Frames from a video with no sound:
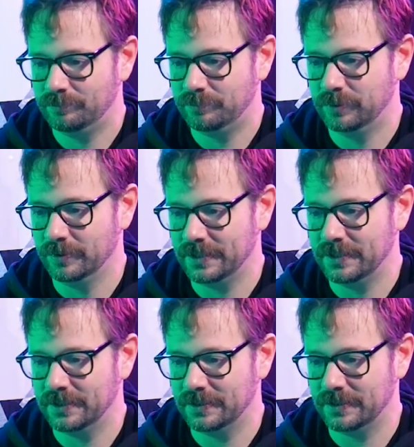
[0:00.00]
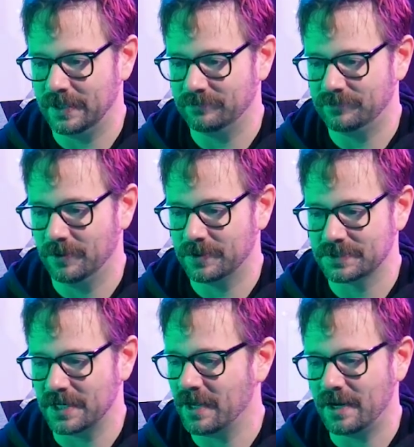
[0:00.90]
putting that
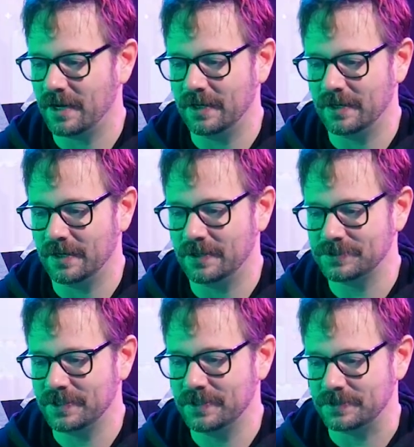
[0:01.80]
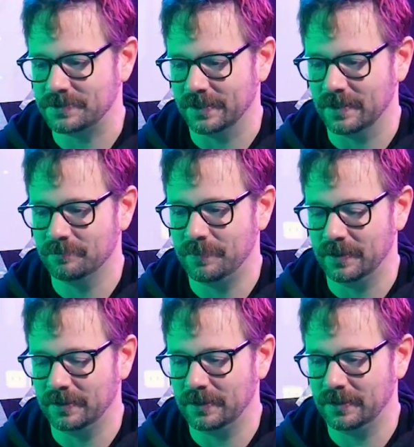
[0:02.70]
focus, and I'll say this, like
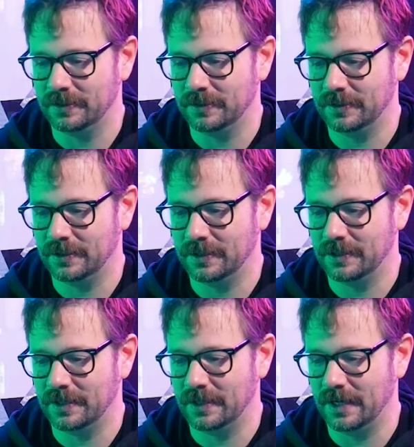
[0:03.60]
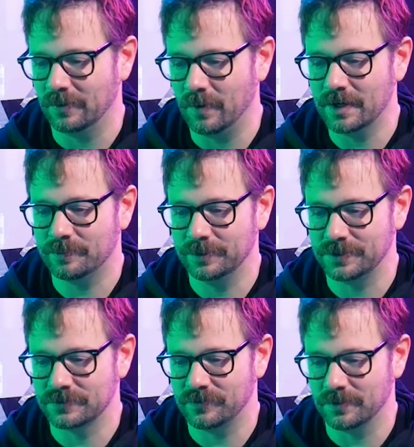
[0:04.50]
I want to put
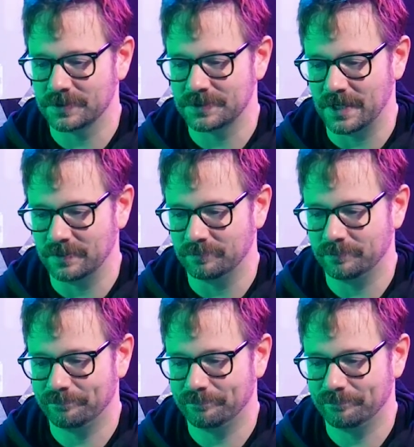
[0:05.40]
this focus on